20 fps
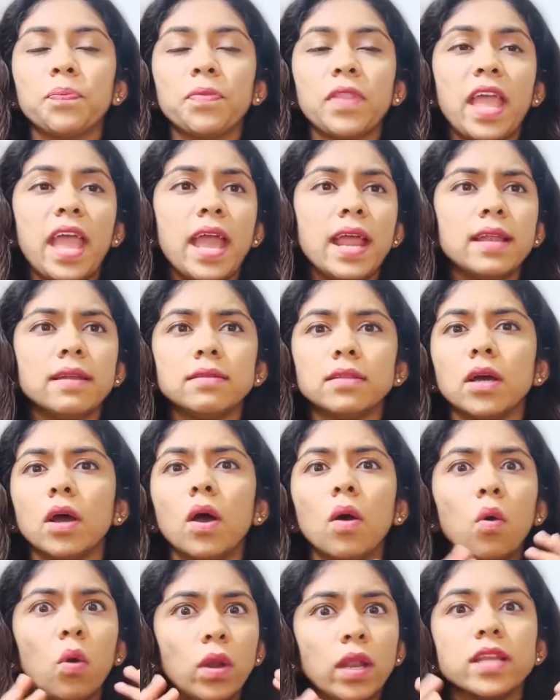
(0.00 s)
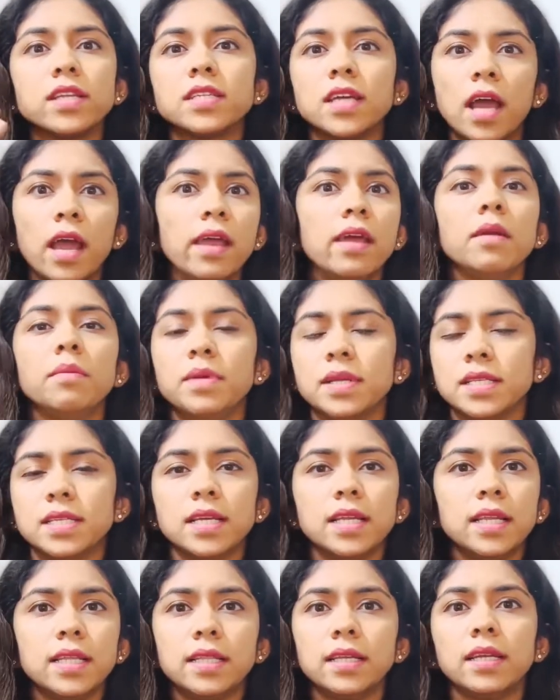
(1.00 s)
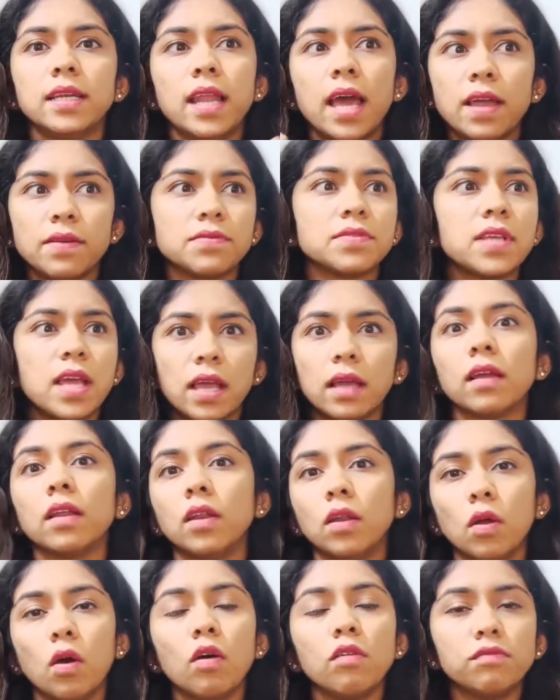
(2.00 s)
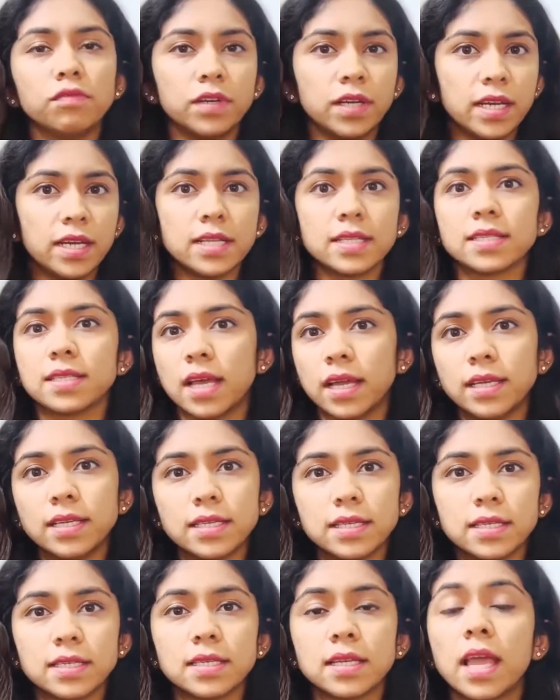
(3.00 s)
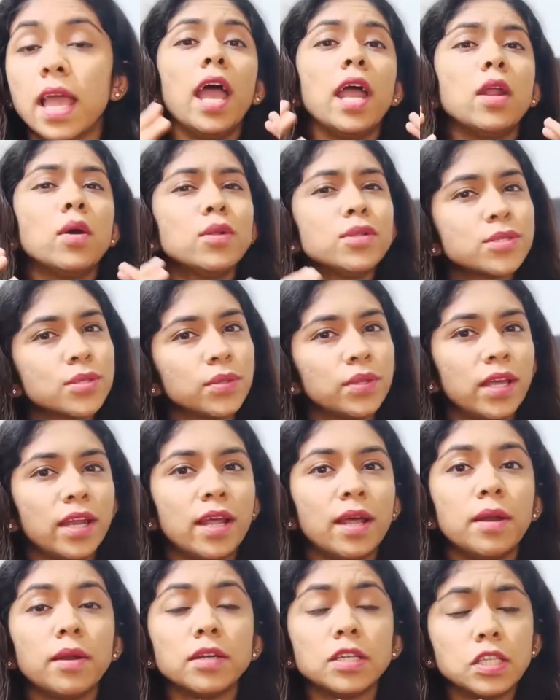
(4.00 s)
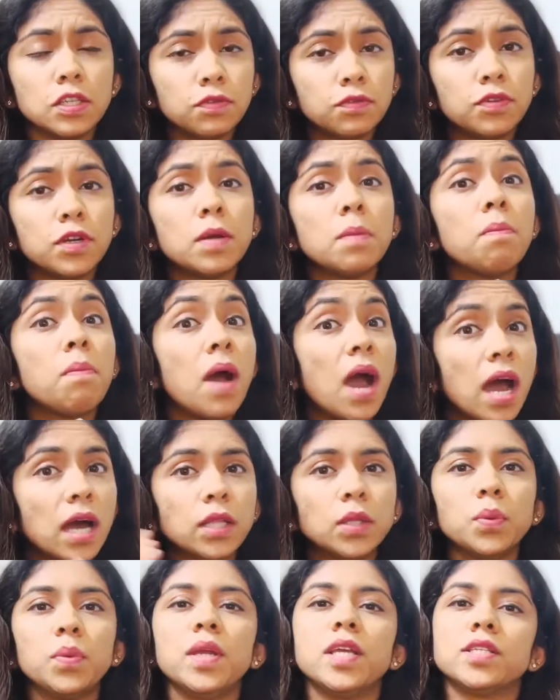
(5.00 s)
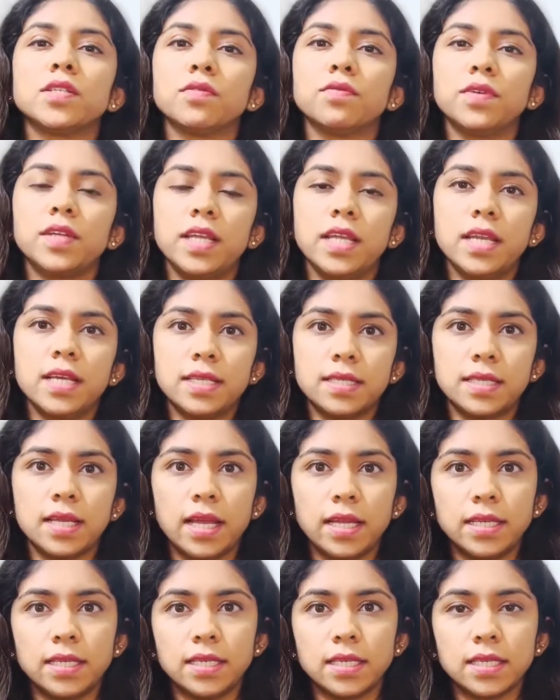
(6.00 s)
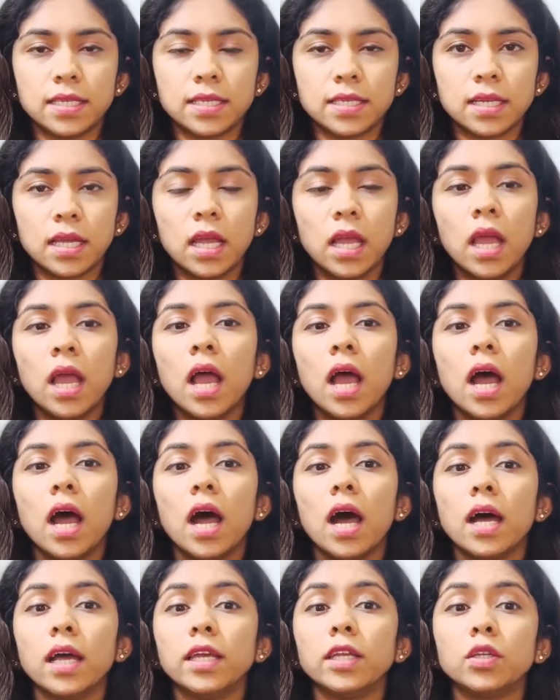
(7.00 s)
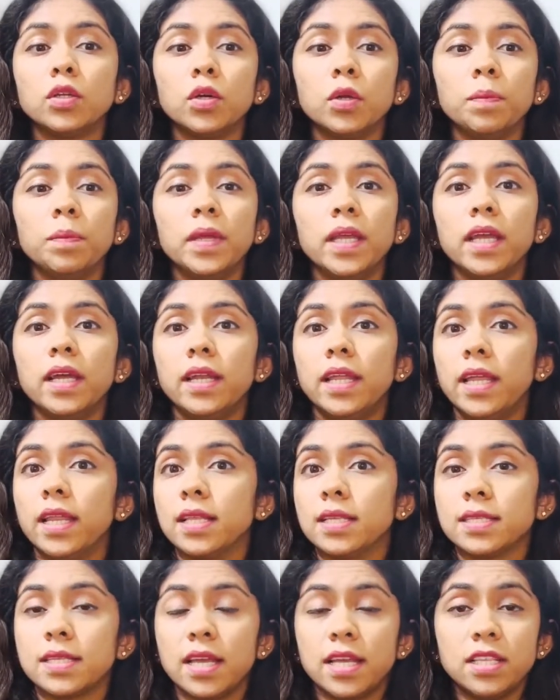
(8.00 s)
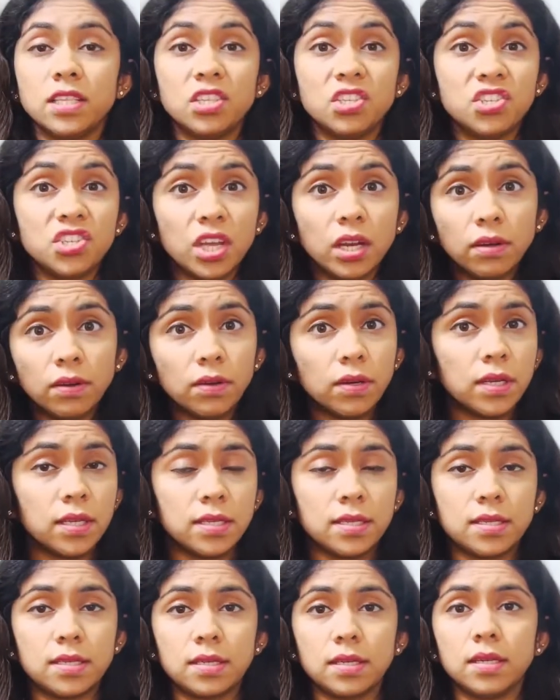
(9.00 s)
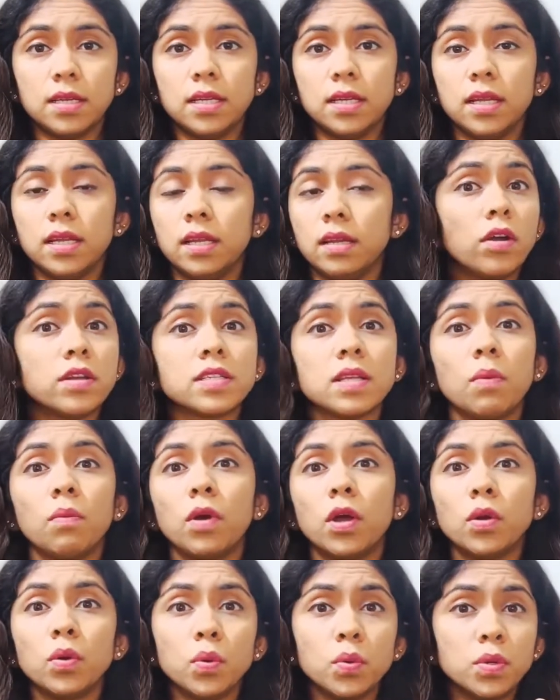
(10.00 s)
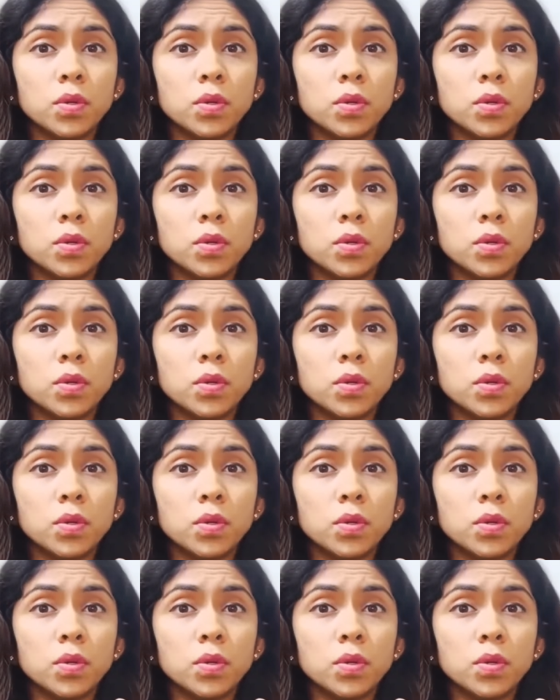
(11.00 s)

and the whole entire, basically the life cycle of a data scientist? And also there are different pathways of a data scientist. It could be a data science generalist, someone who